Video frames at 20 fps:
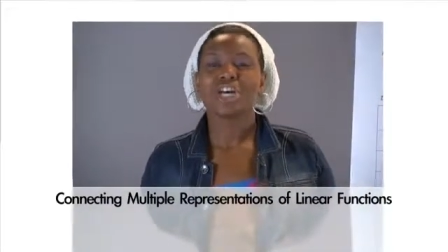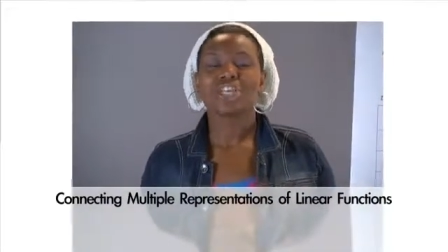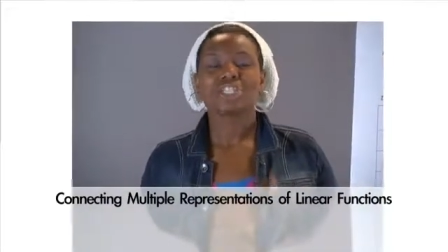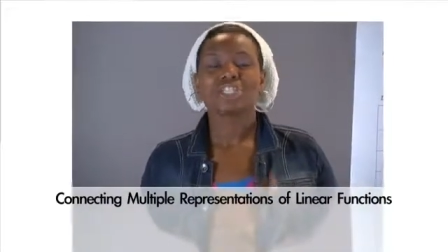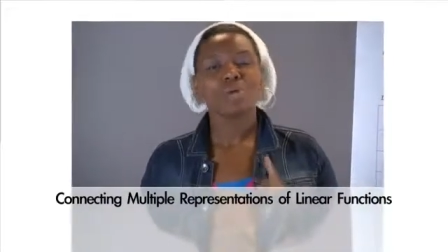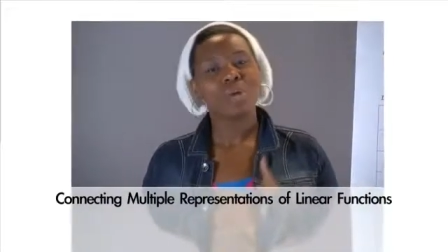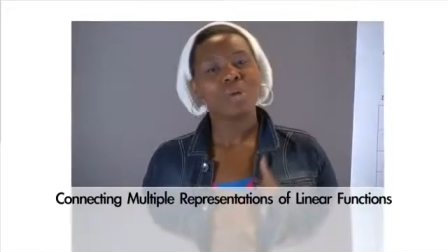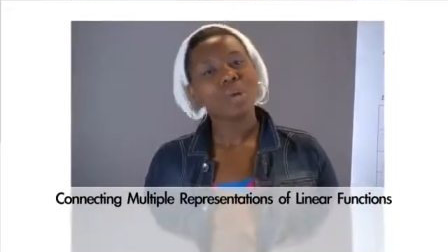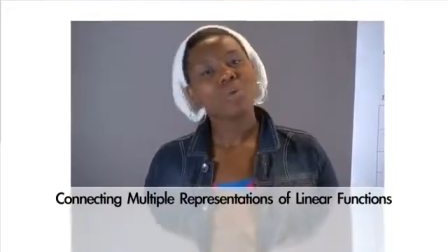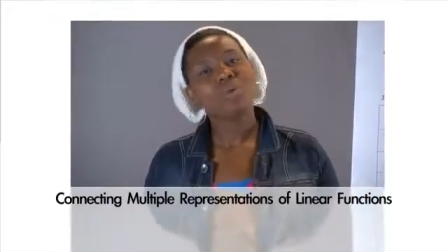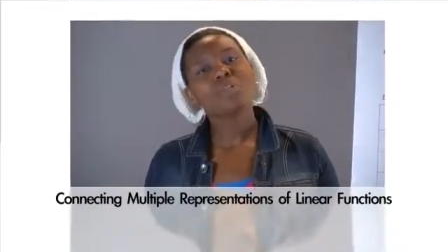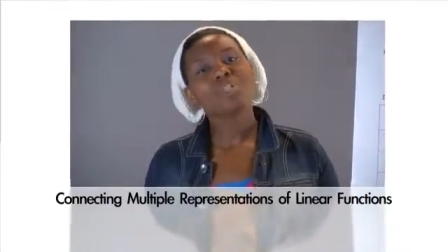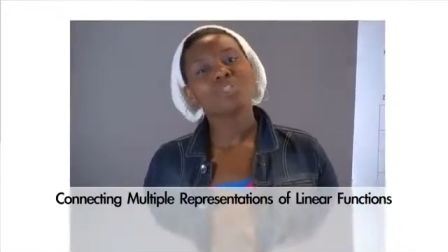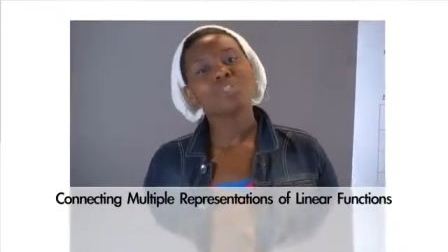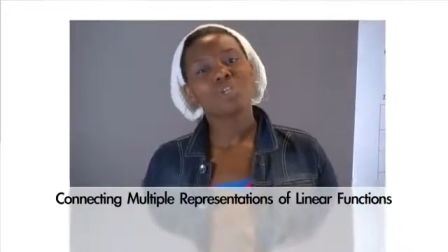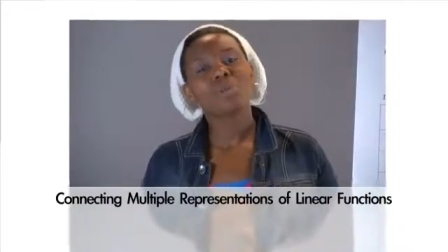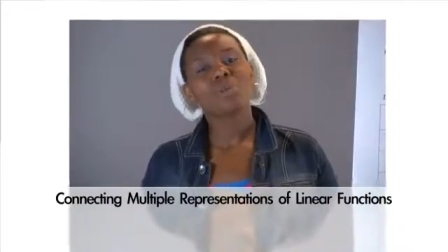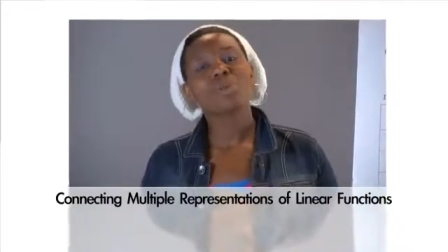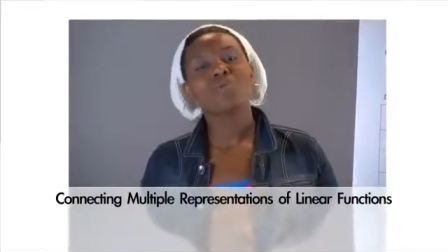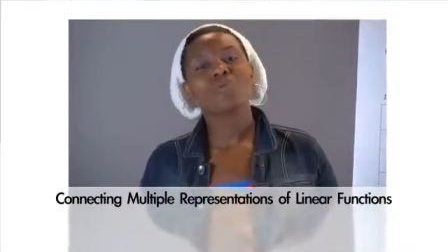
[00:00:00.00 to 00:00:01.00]
So what I want to
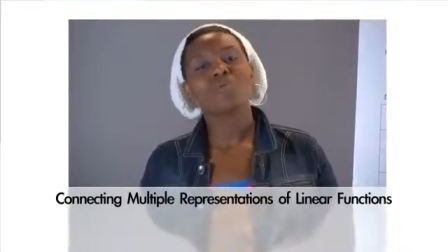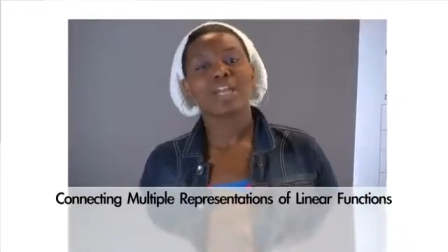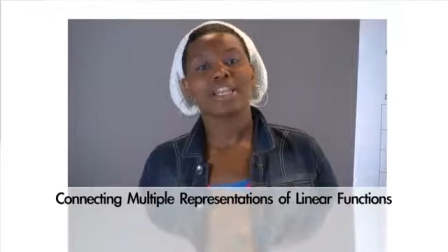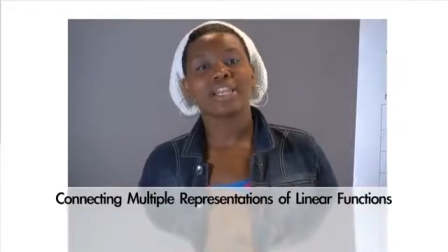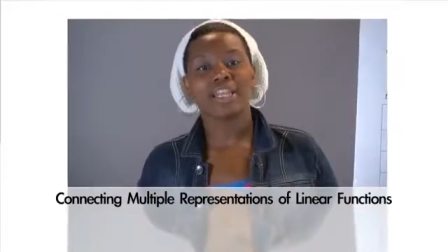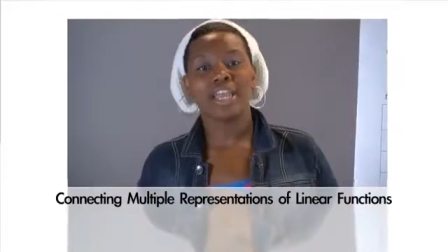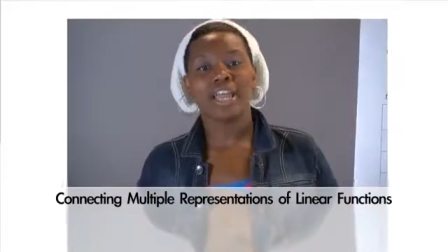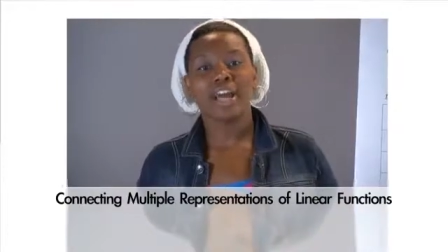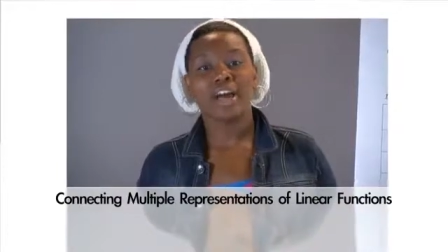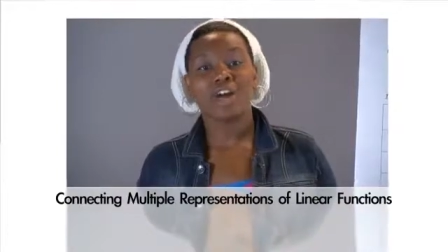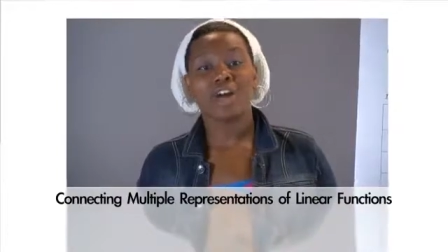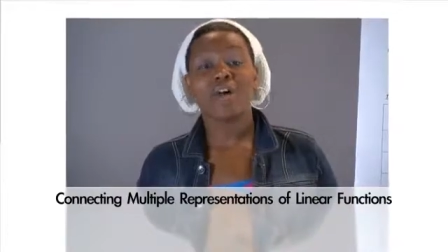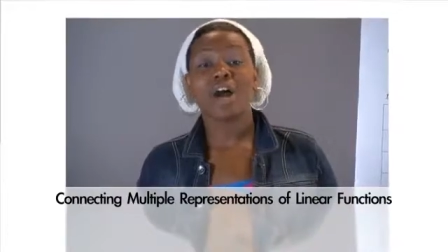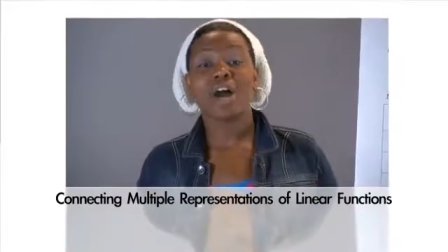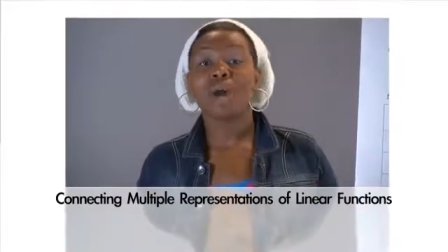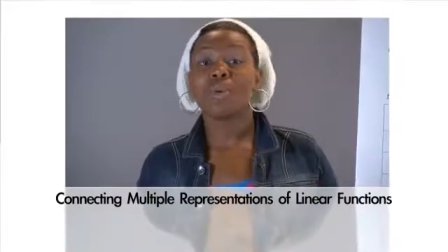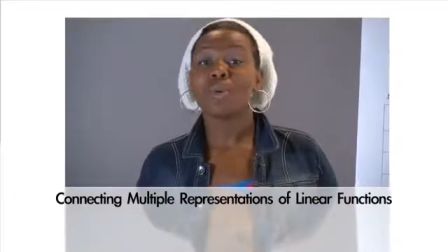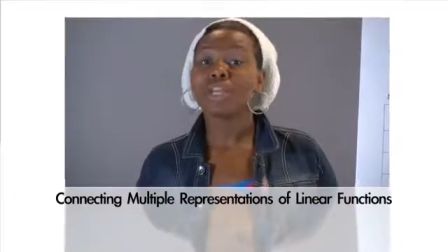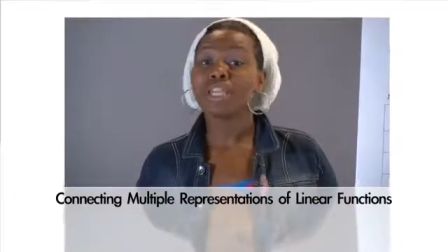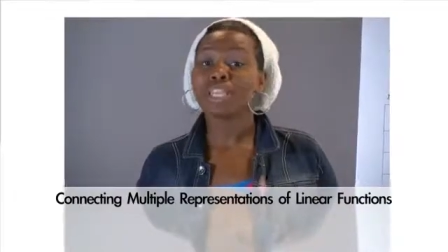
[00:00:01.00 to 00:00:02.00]
show you right now, I
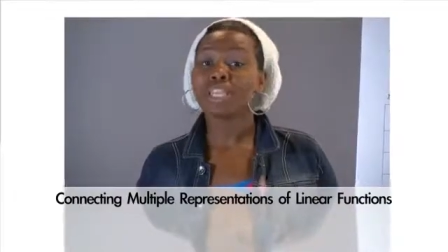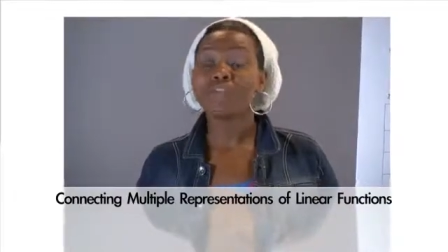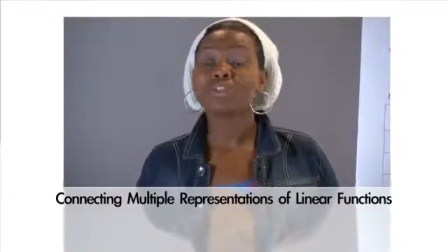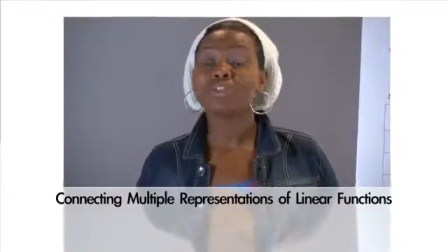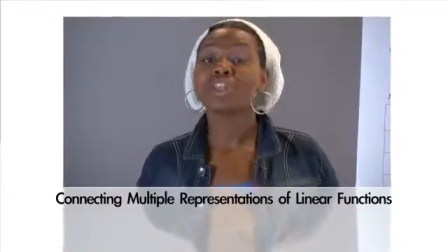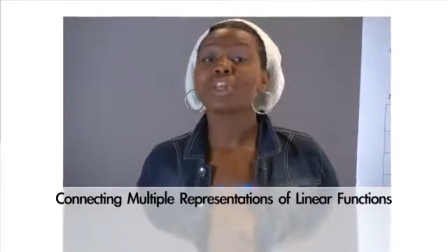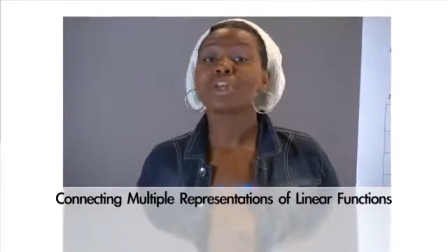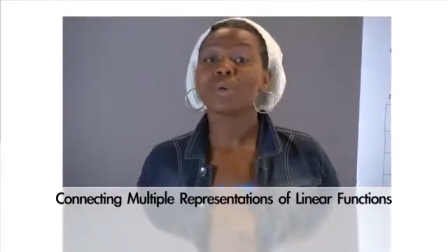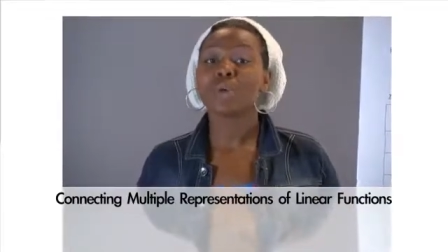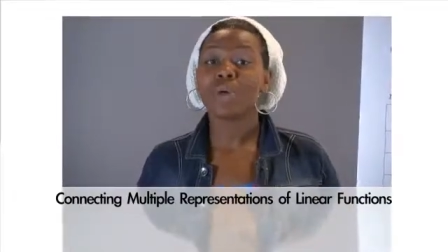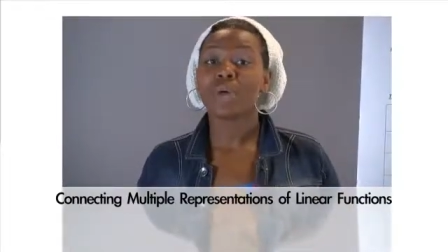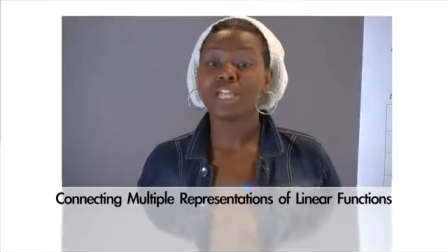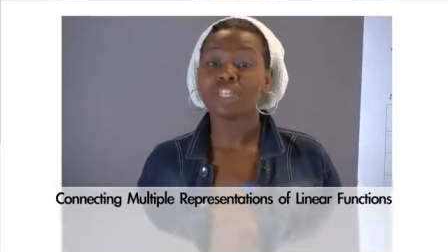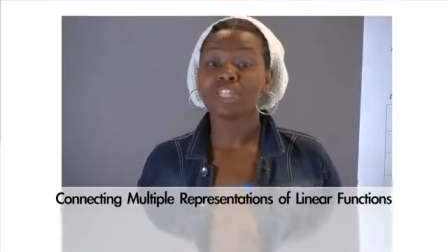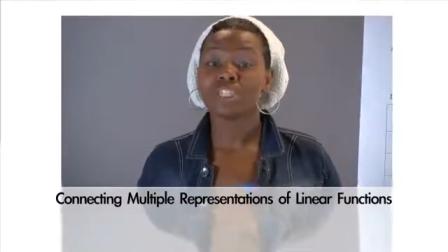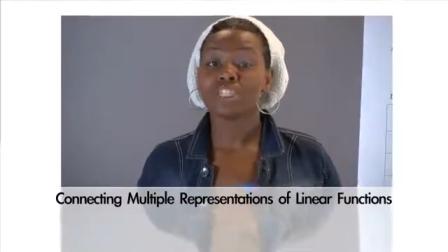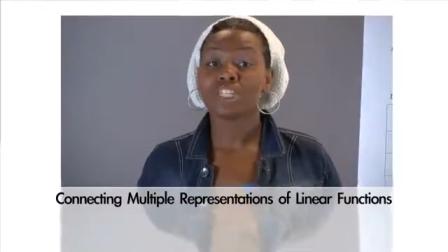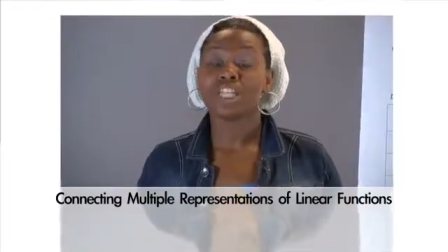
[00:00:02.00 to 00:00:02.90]
want to give you an equation